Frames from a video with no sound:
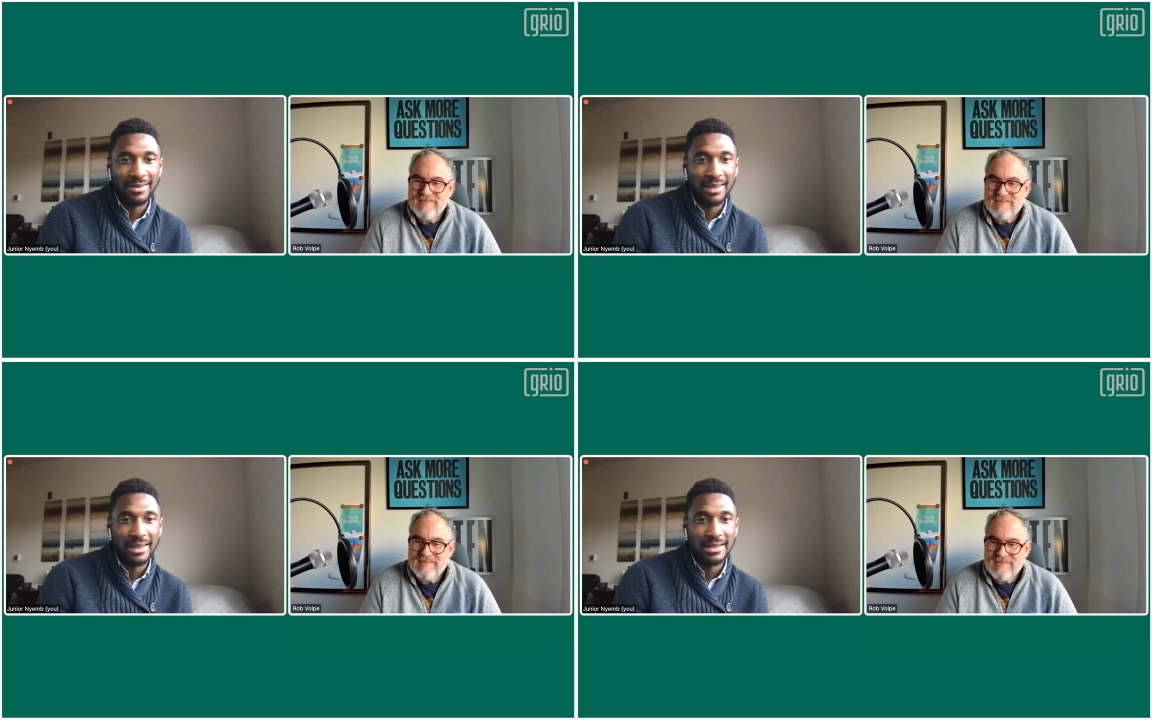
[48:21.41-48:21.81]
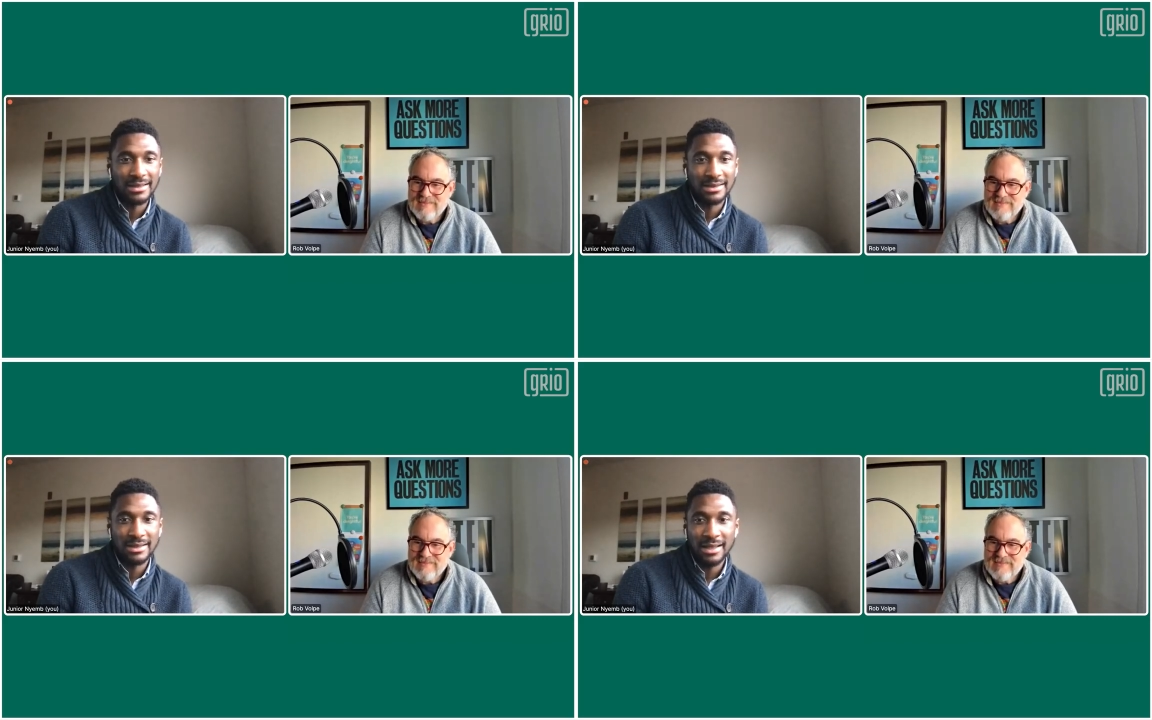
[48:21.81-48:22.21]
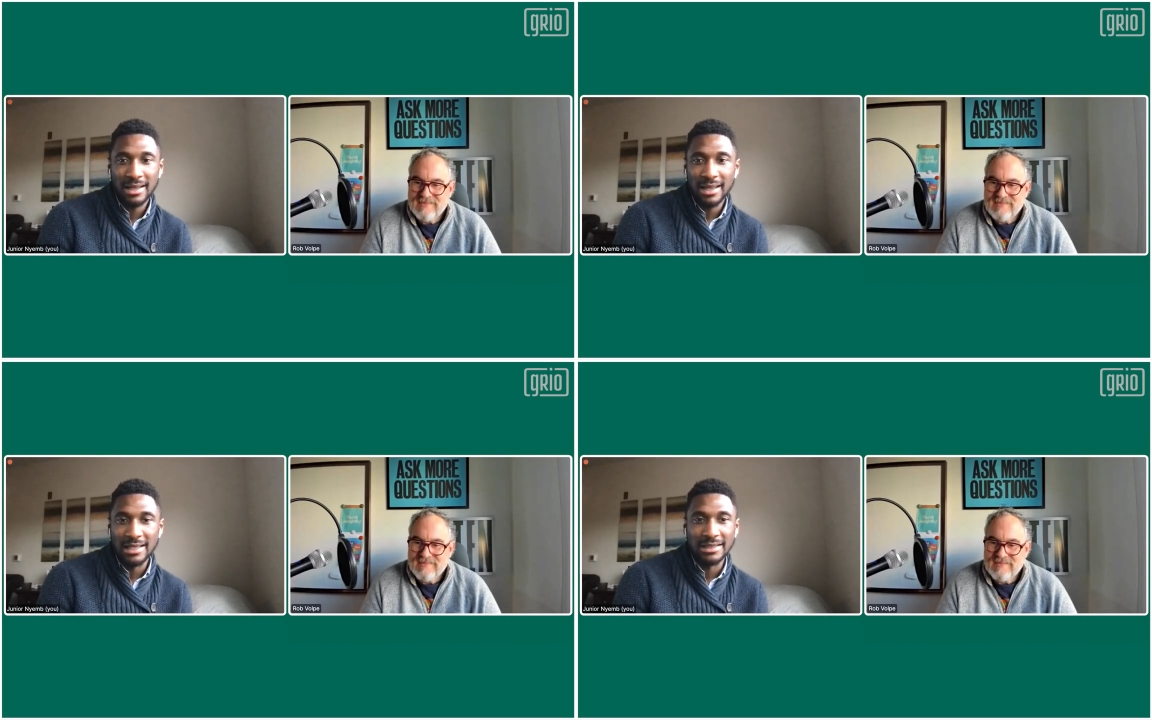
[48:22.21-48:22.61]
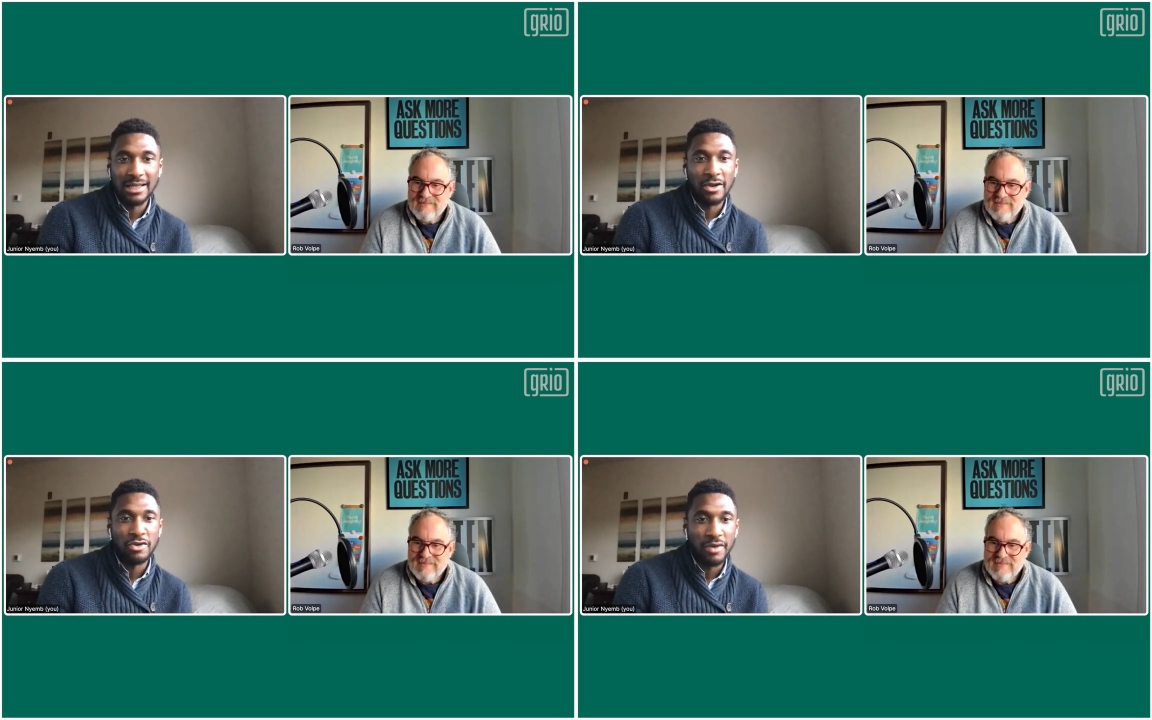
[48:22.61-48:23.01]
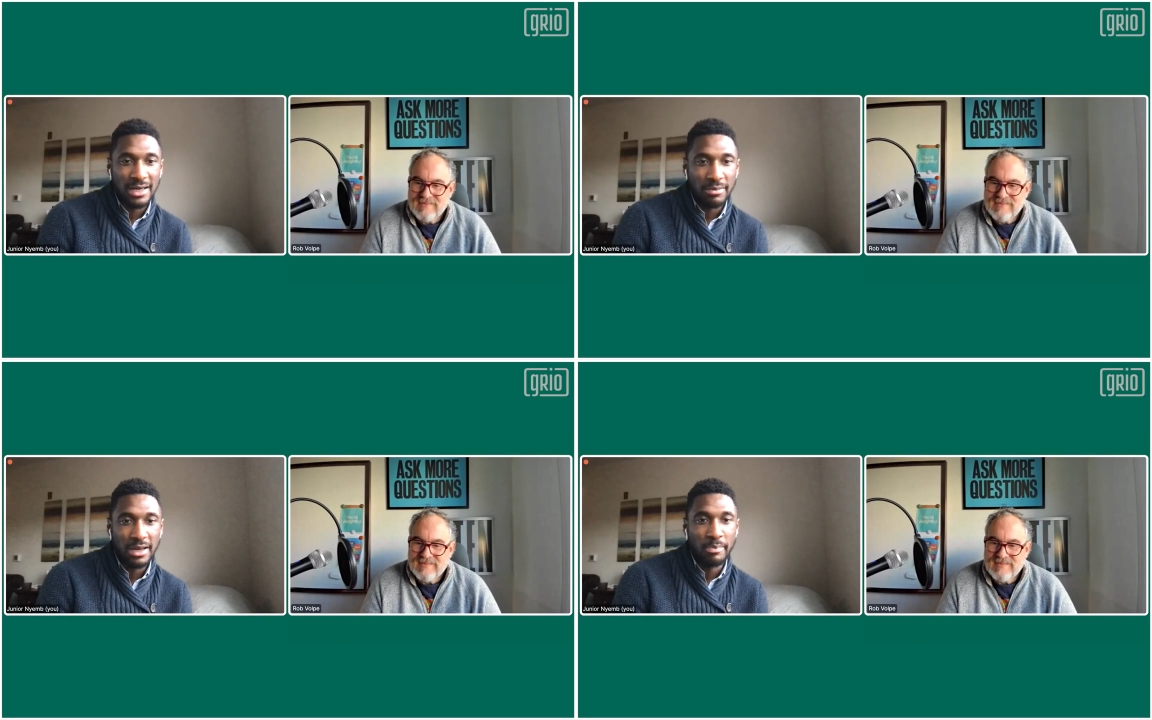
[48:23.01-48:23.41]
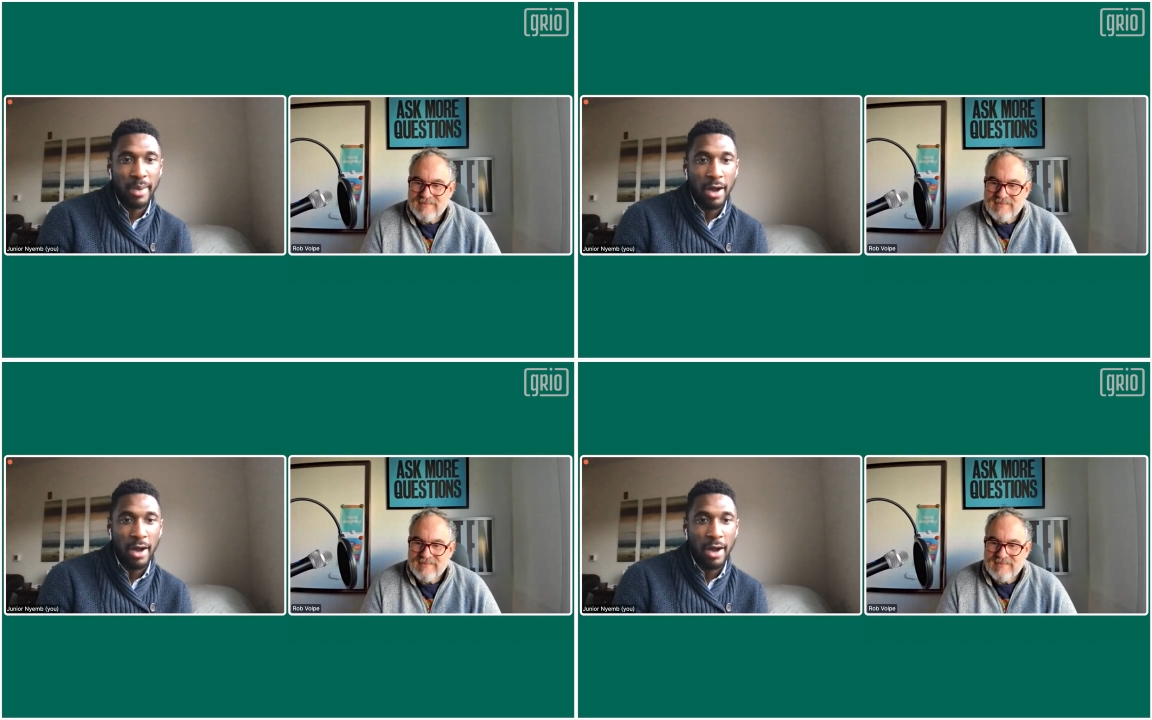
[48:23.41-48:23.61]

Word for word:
Speaker 1: I think it's it's an incredibly